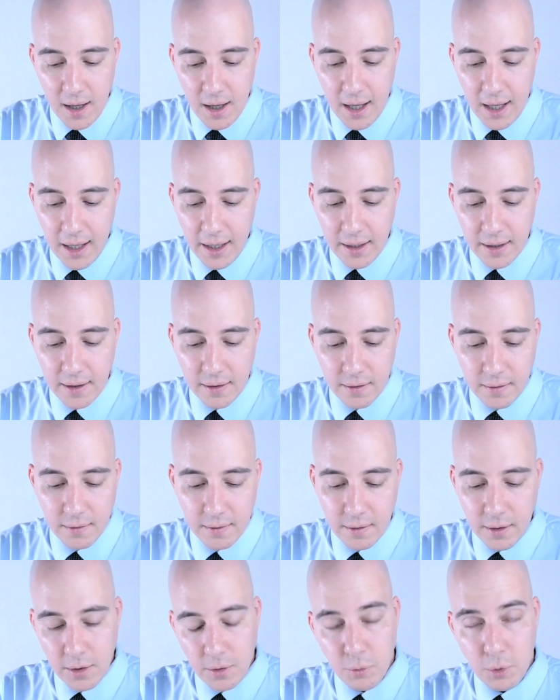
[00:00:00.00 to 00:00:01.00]

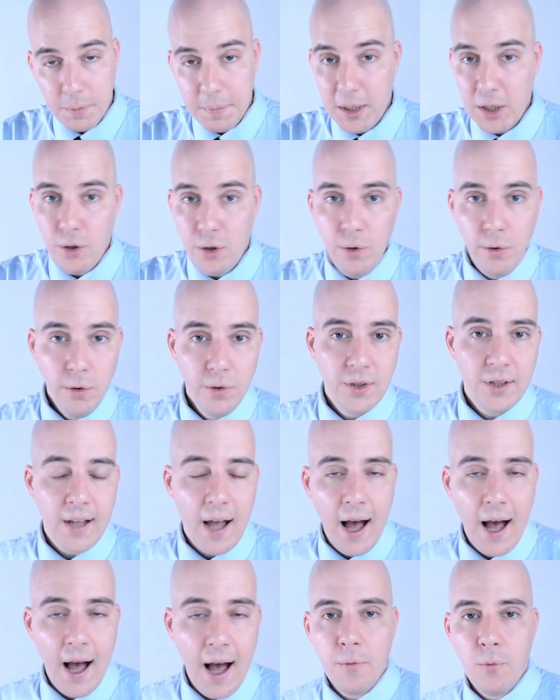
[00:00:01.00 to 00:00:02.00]
It would be
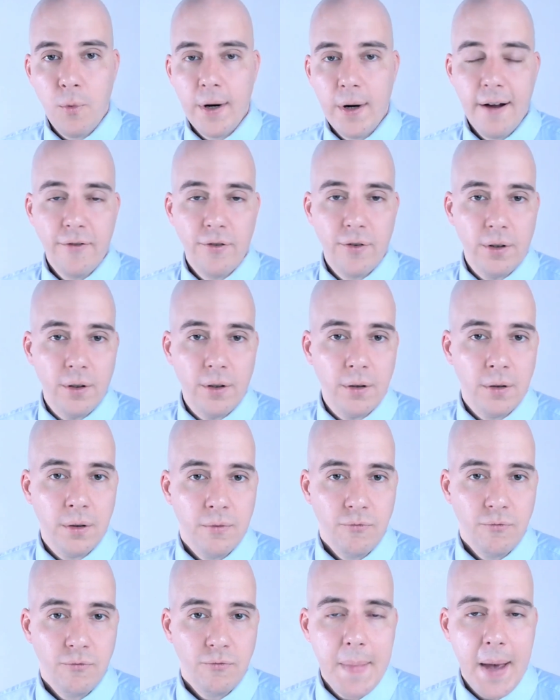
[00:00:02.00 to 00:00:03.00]
used on whatever
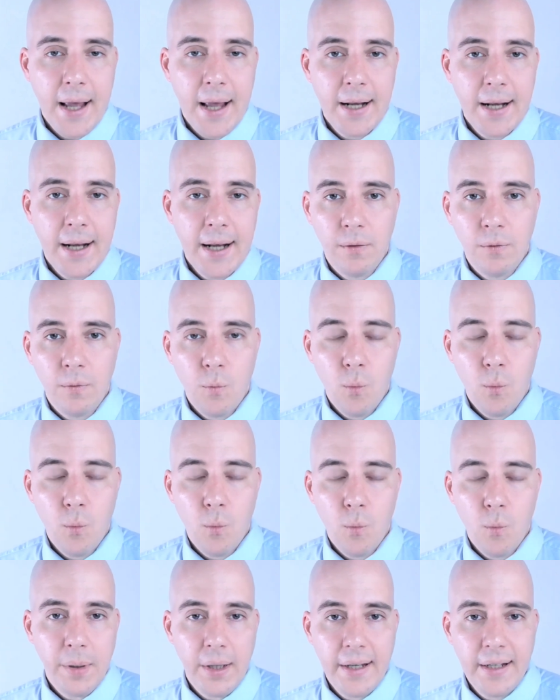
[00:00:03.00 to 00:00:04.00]
remaining
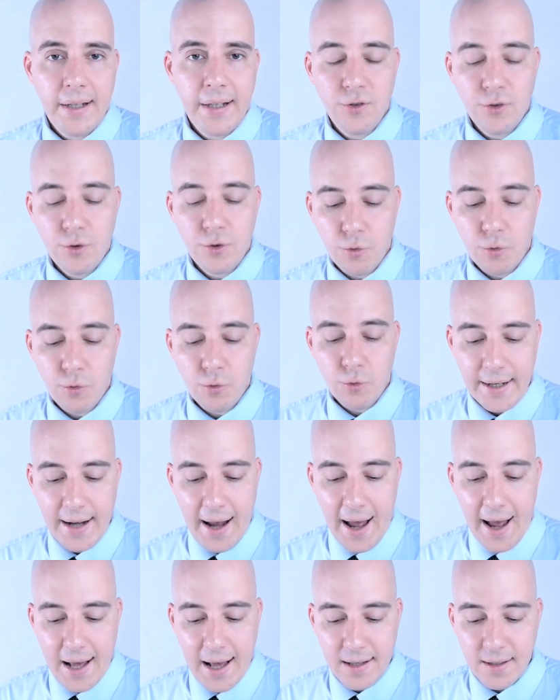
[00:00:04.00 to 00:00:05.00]
warplanes Ukraine
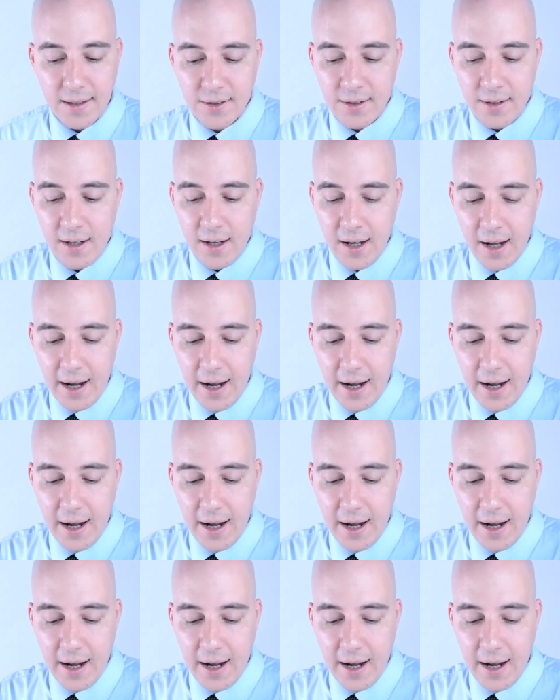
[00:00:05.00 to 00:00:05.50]
has.